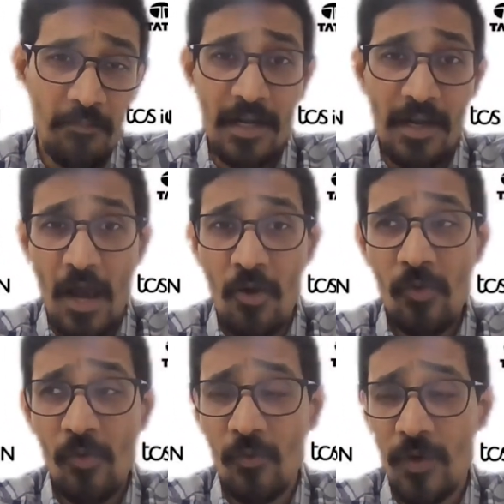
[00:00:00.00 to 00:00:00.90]
But
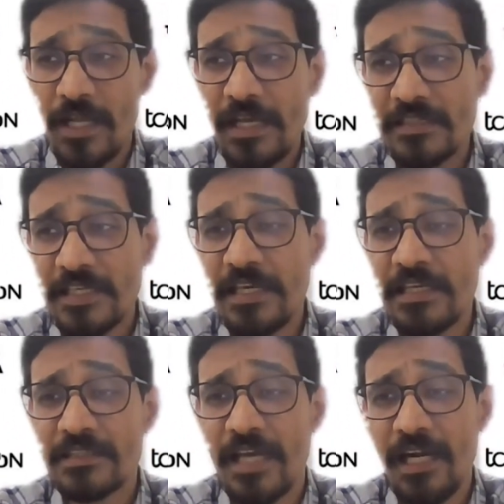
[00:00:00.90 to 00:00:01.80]
now what I see
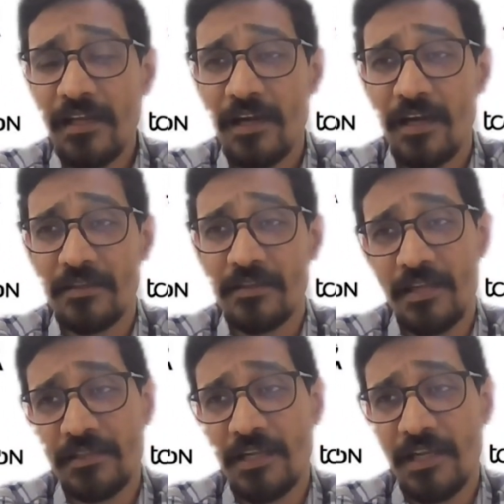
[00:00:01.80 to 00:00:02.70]
is that
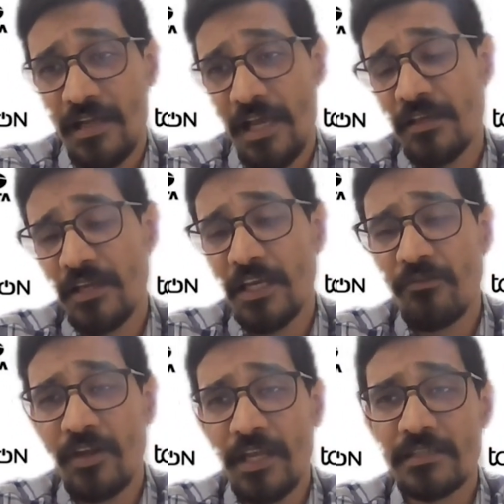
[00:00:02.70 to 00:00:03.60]
I can
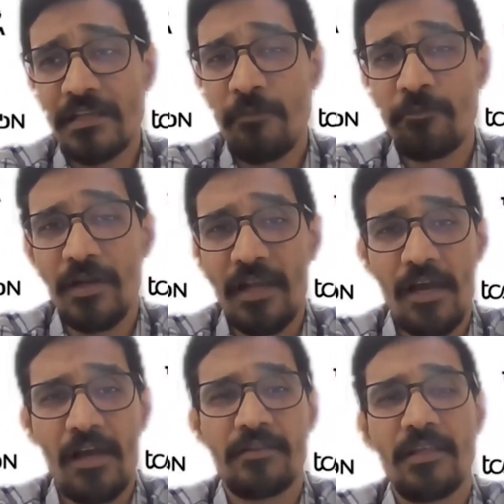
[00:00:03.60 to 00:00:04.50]
give you an example.
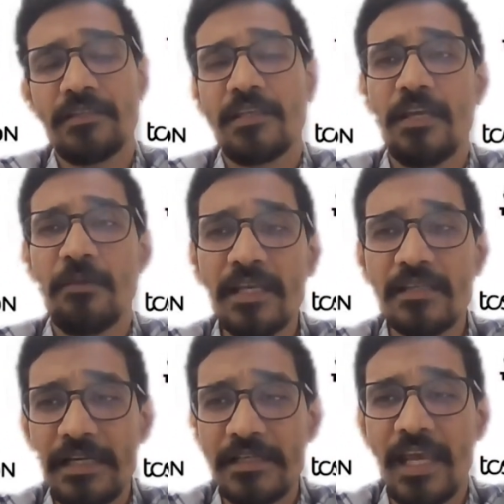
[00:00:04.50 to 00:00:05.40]
There is an
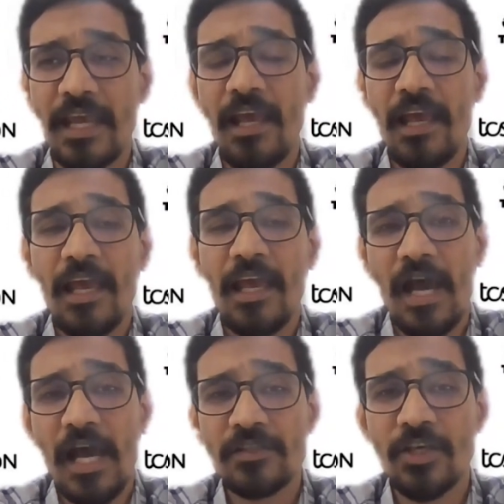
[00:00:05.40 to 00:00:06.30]
image, let's say,
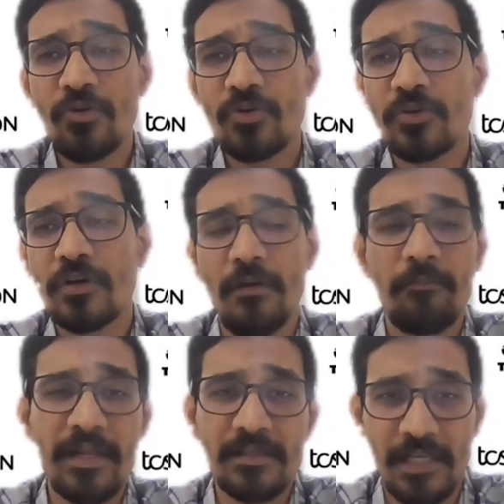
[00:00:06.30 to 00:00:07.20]
and I ask you to
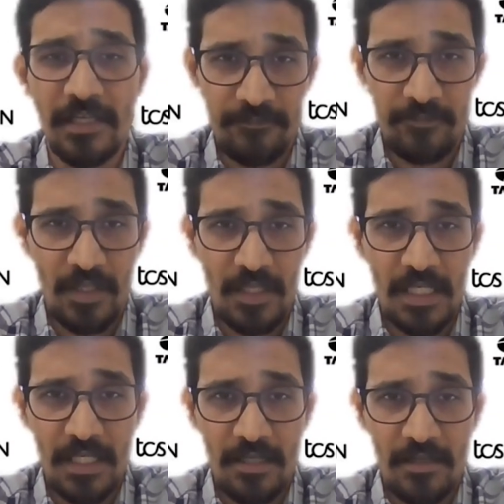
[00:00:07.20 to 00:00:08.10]
compress it,
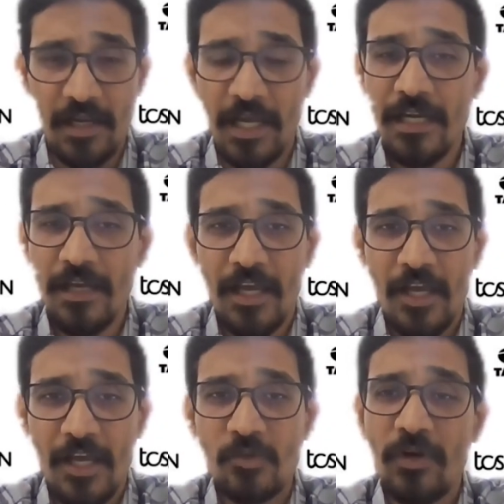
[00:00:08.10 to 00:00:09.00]
right?
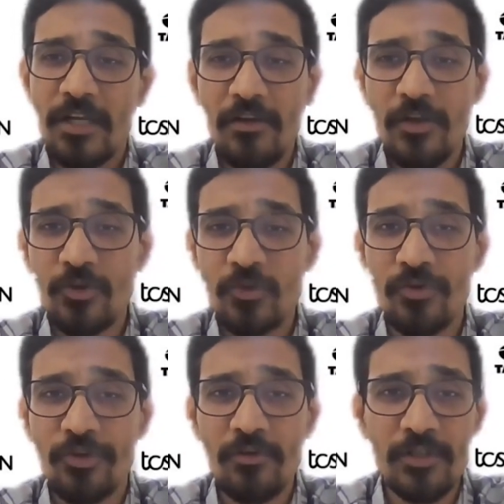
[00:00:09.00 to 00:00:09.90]
So what will you do?
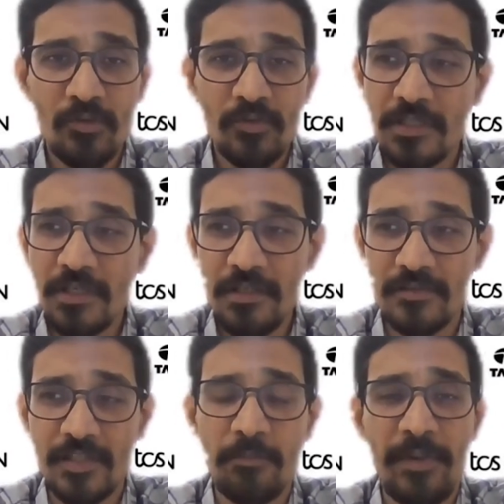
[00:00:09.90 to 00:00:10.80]
You will use a
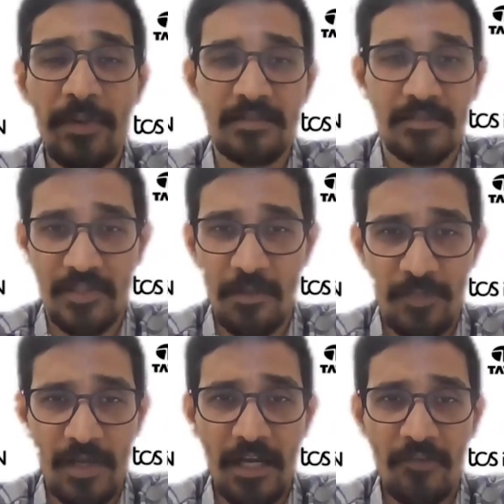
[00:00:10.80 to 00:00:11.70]

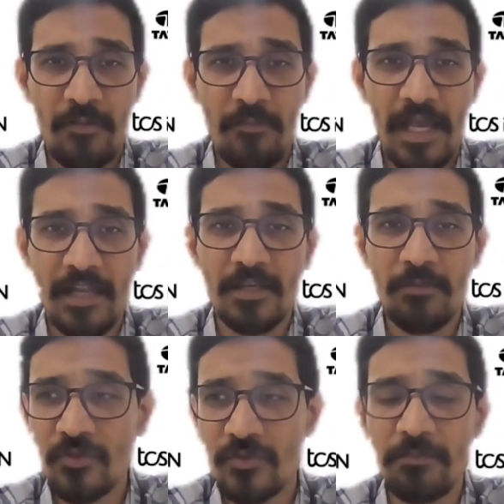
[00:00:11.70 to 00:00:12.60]
zip kind of a mechanism.
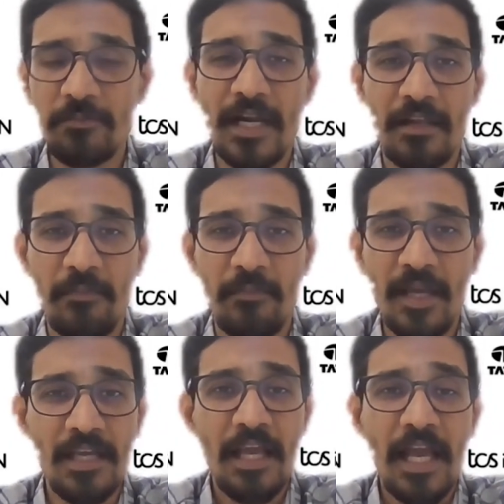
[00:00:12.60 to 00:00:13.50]
You zip that image
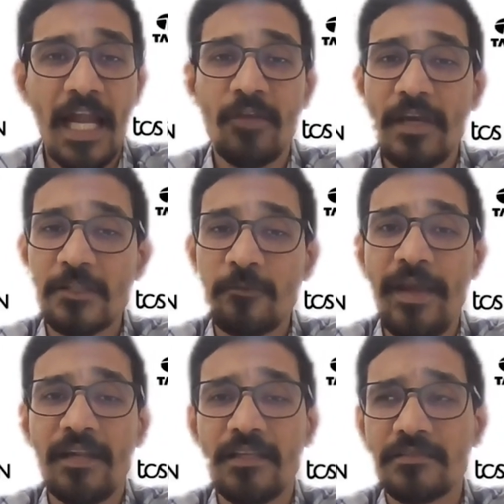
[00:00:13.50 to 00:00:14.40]
and you
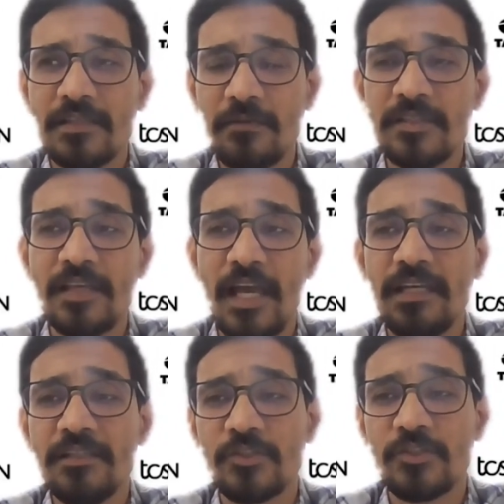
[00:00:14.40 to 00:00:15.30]
expect that some
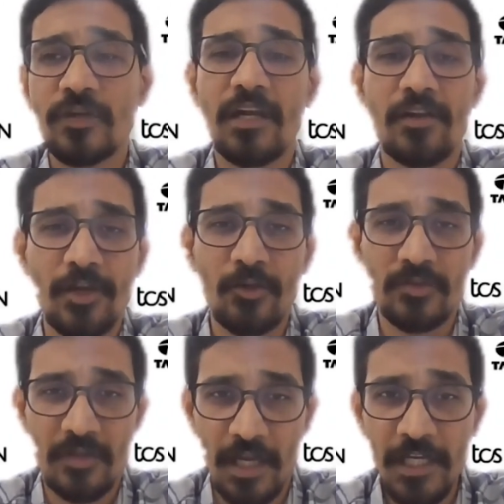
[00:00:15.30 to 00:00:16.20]
size should get
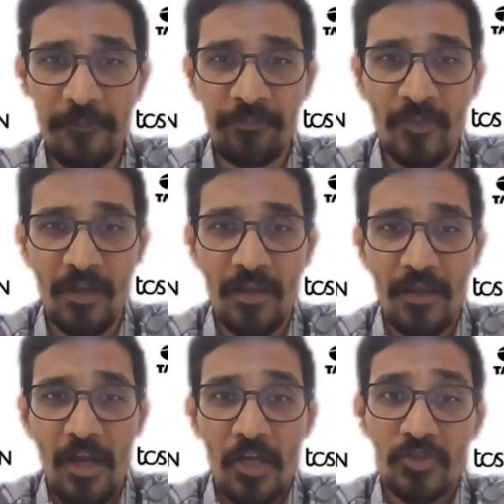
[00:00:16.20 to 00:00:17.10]
reduced, right?
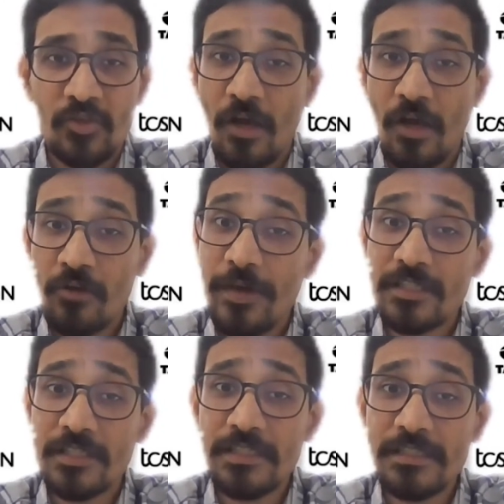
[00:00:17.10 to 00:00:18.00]
So now the
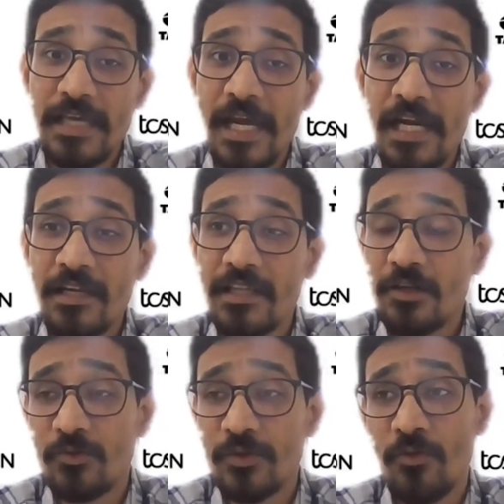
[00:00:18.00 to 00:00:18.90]
question is that
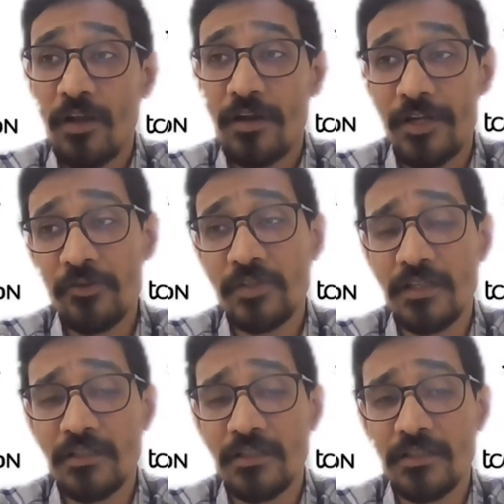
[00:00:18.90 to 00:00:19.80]
you are
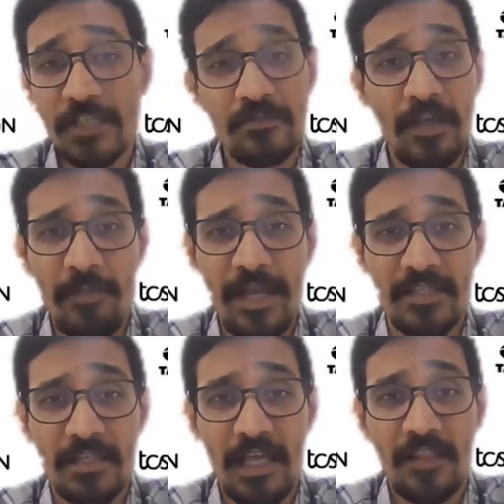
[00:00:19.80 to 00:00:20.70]
reducing the size of the
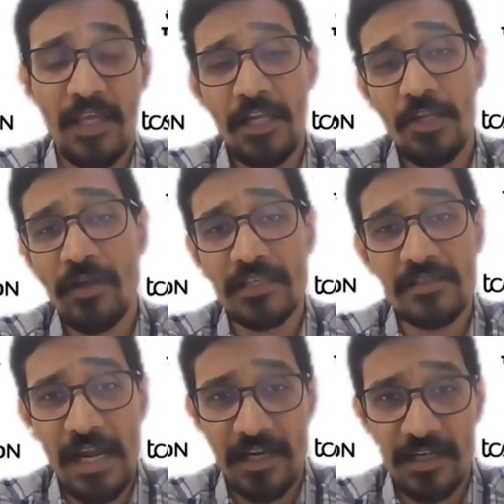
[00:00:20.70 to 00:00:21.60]
image and then you are
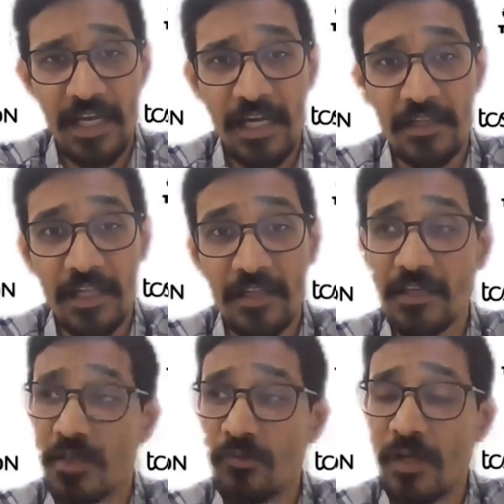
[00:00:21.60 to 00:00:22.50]
extracting it, then
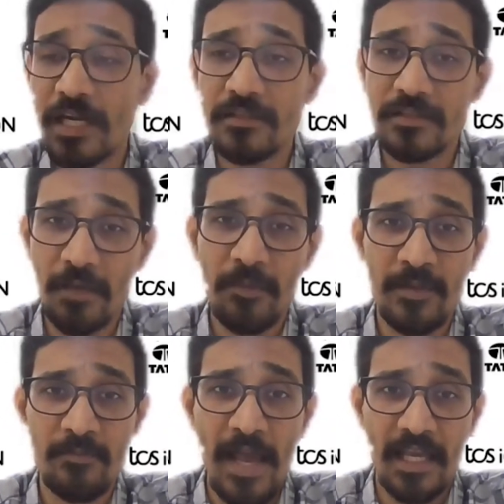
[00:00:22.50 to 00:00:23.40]
you will get the same
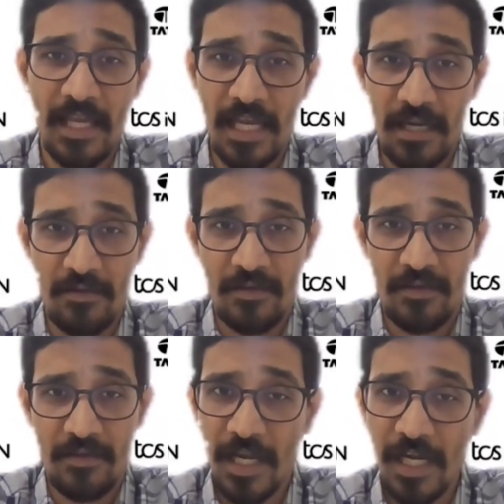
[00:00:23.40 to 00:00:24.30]
image back again,
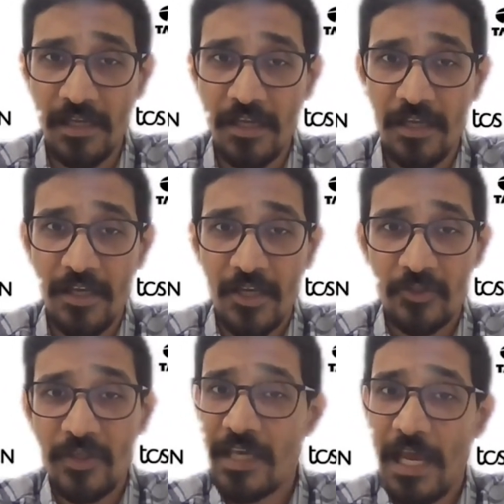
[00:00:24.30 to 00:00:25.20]
right?
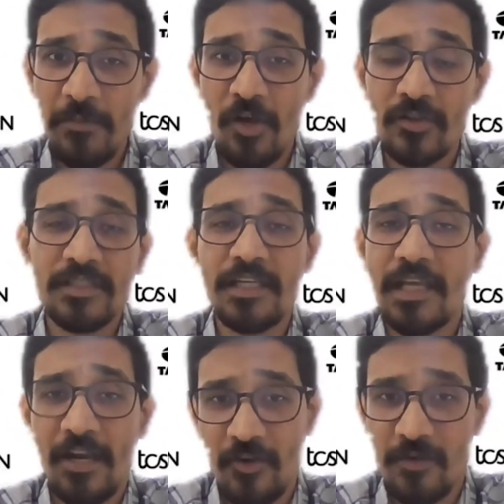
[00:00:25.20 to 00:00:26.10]
So it can be lossy, it
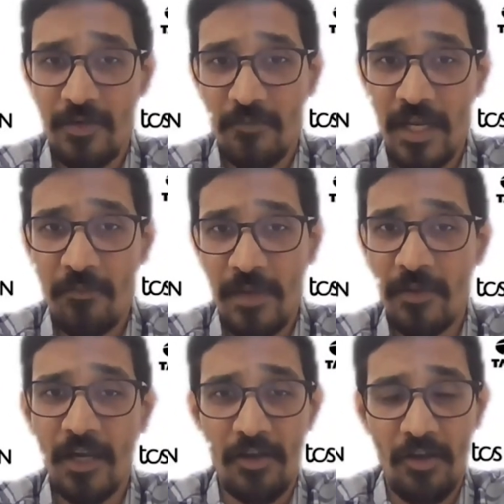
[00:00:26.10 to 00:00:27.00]
cannot, may
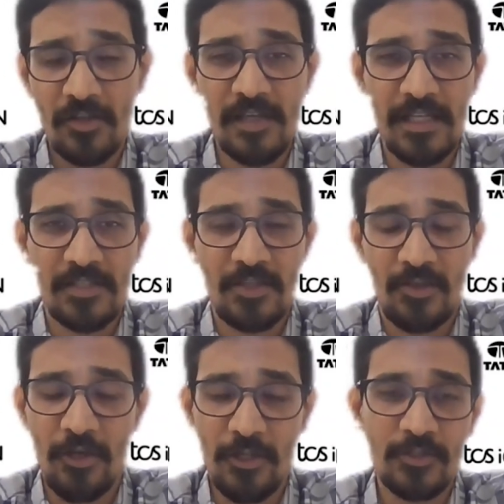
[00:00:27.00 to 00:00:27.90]
be lossless
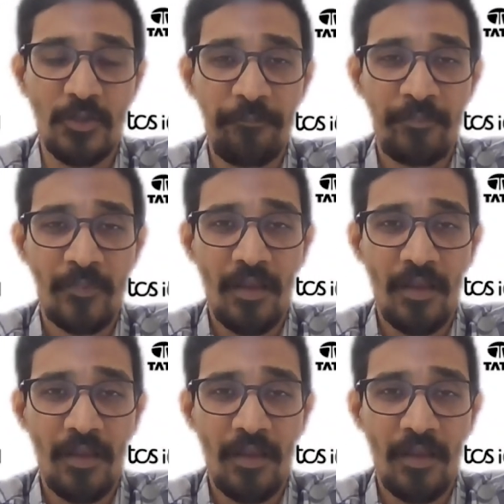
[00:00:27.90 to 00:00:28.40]
also.